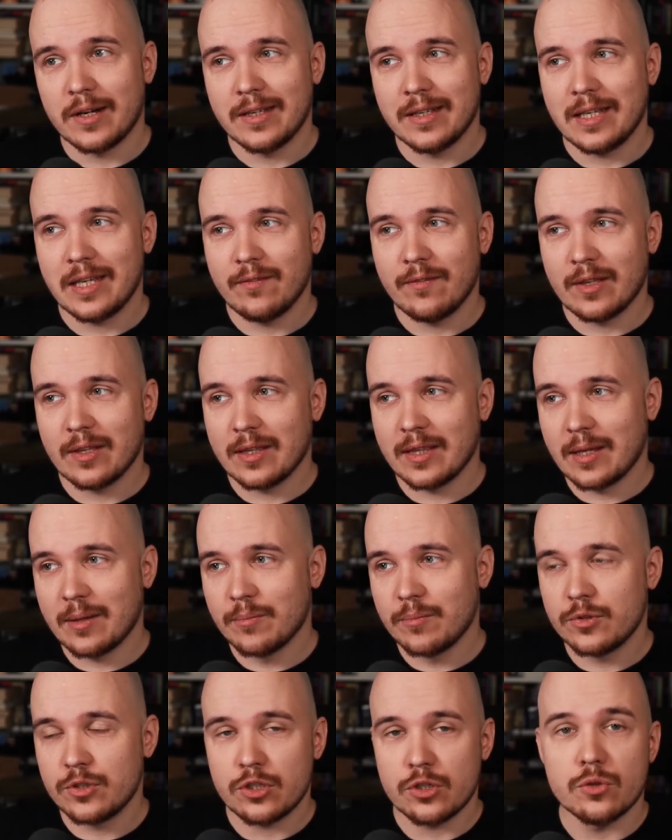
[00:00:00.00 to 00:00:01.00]
giving
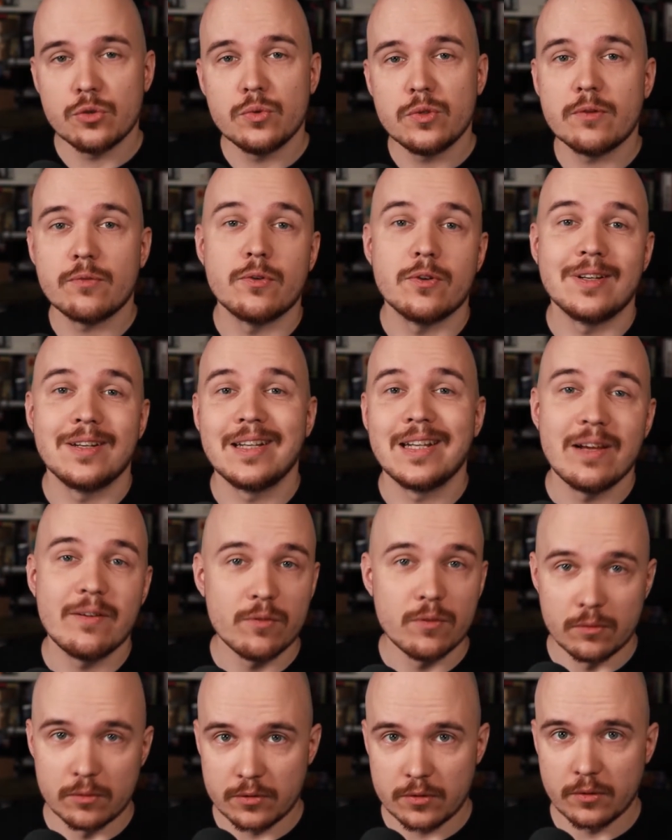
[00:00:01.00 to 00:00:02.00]
them two different
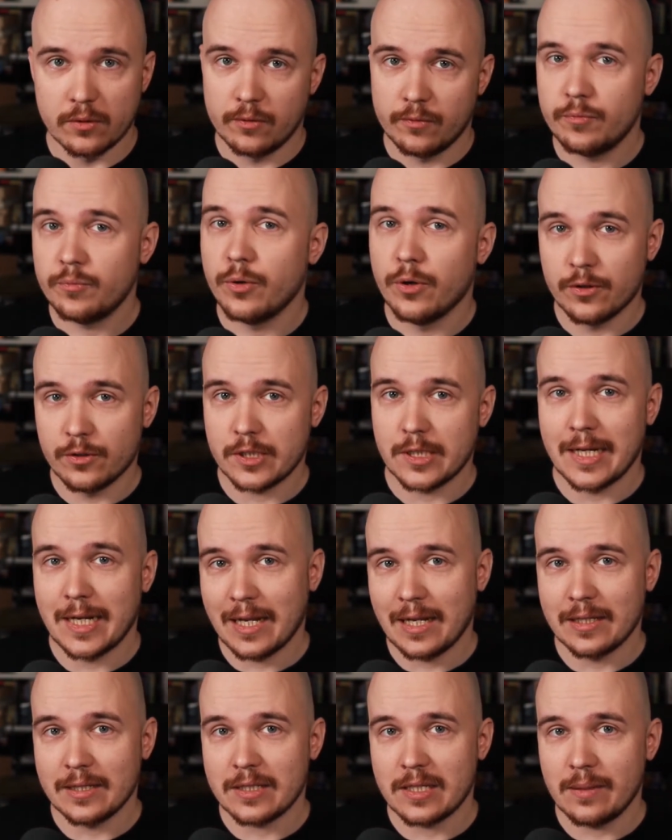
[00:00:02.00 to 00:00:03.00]
levels of
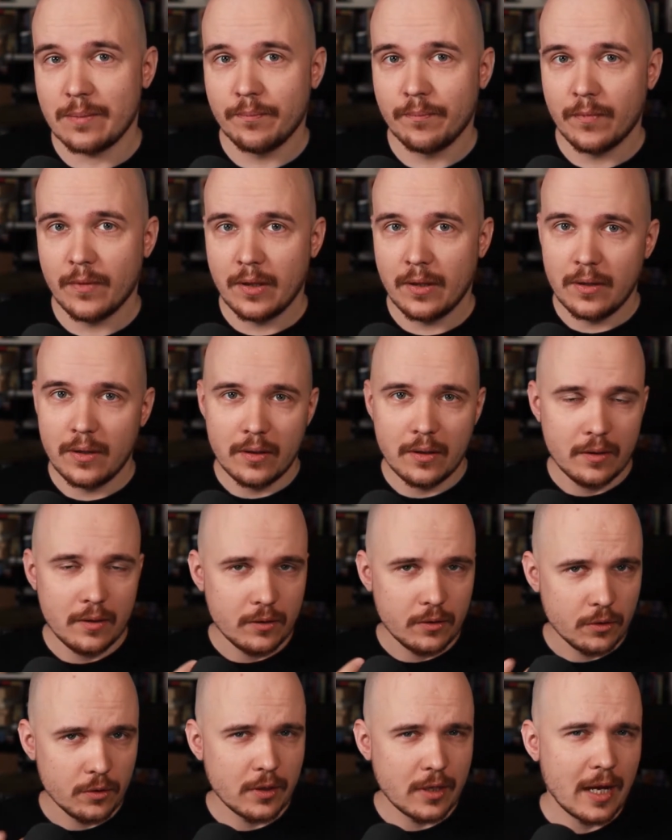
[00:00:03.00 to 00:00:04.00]
personality.
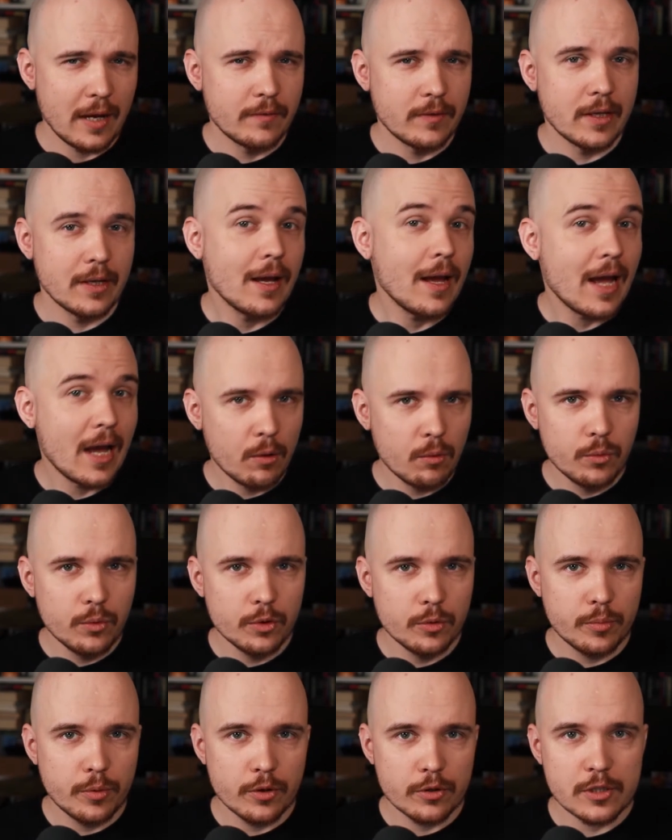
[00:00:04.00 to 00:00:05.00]
You could have their
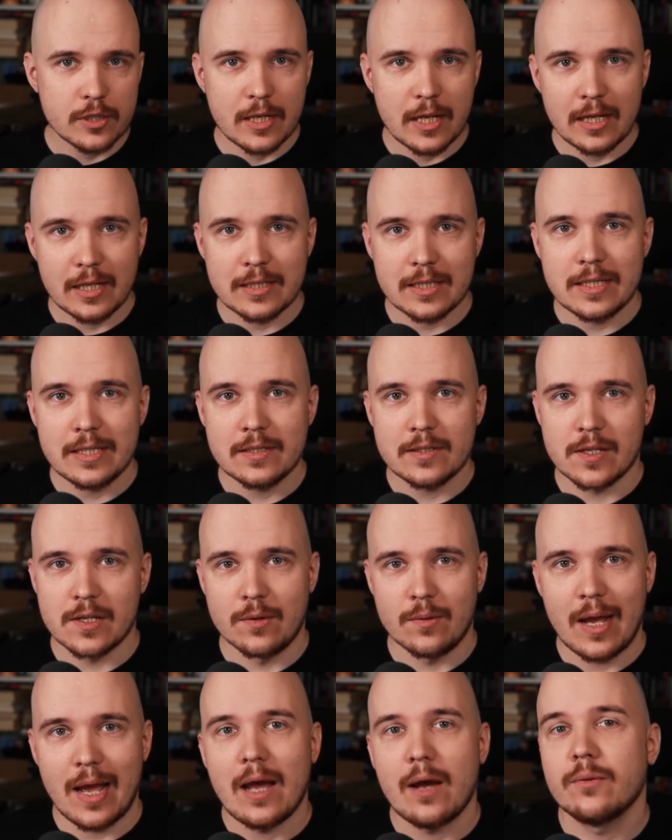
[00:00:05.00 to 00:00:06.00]
outward personality, so
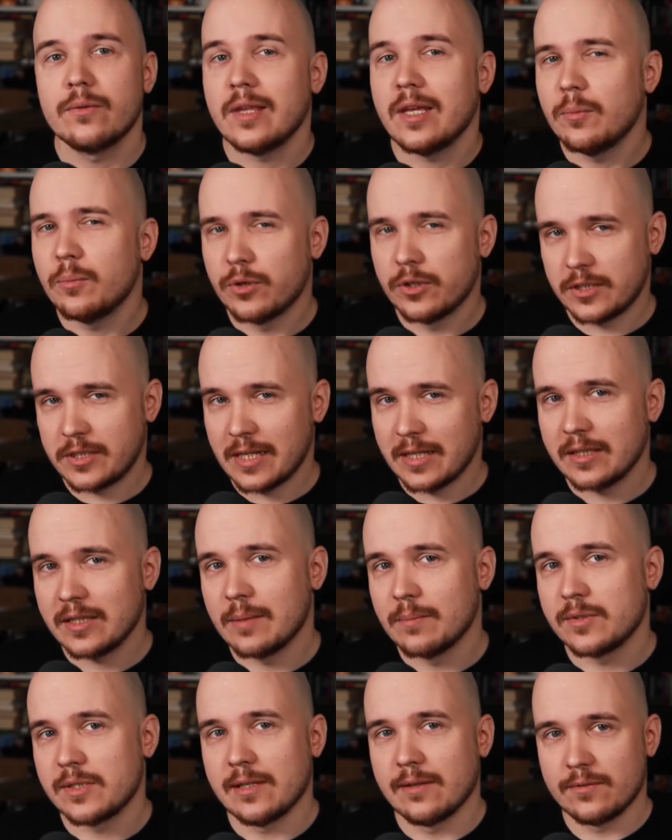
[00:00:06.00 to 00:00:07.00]
how they present
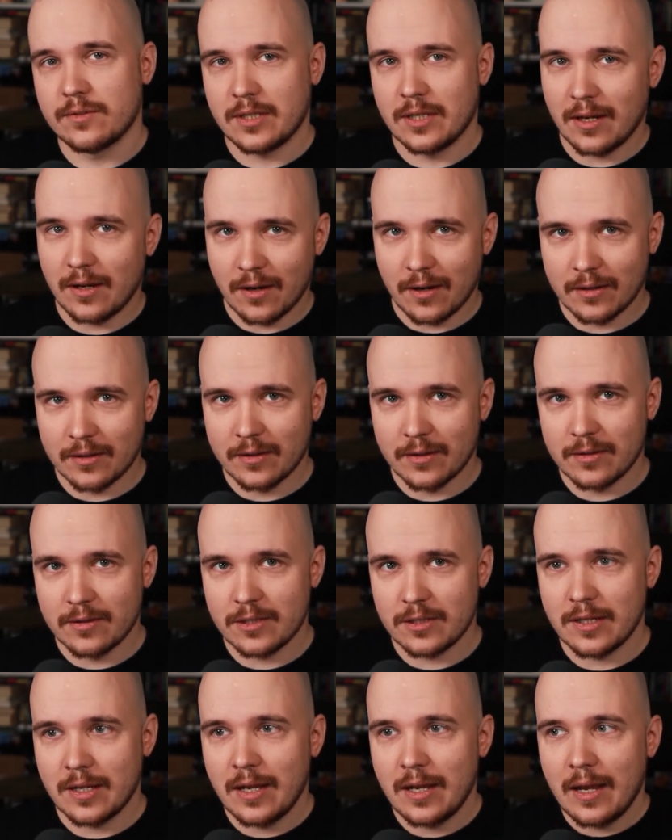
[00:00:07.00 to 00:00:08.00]
themselves to
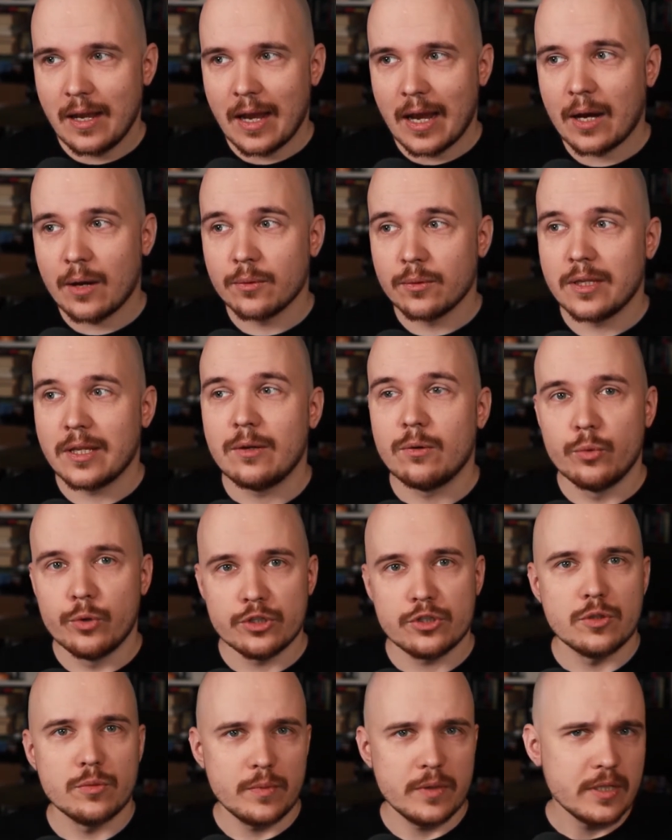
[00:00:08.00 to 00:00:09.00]
others, how they wish
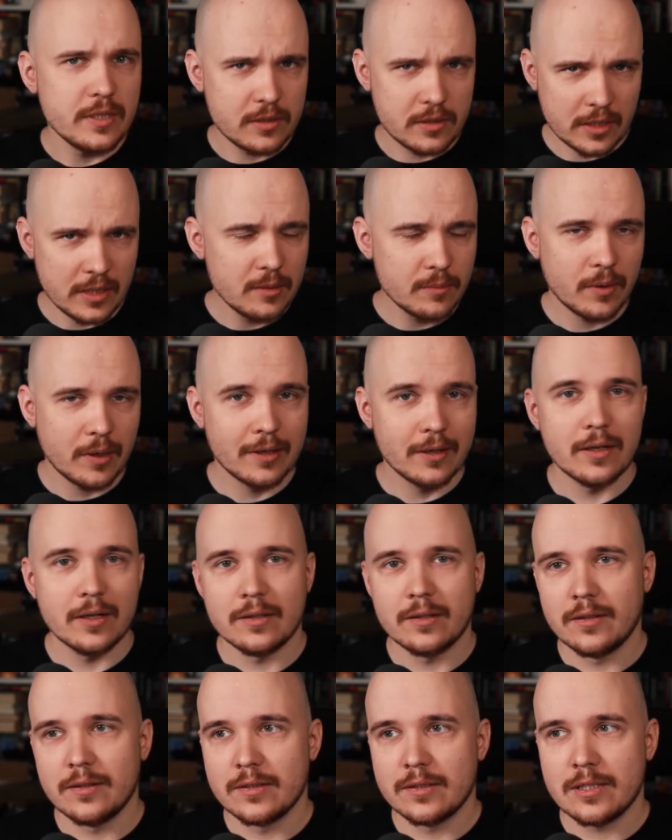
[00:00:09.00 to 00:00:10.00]
to be seen by
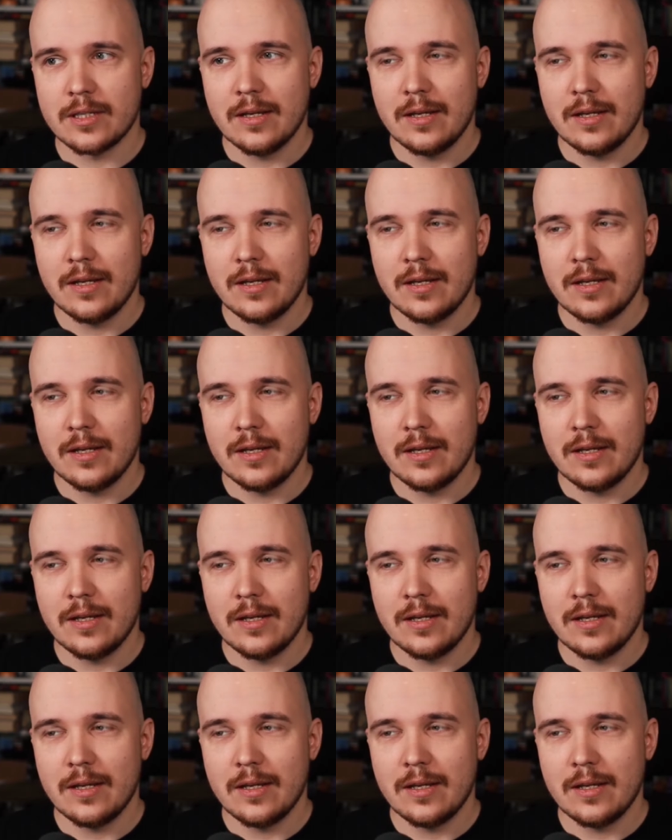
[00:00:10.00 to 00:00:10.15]
others,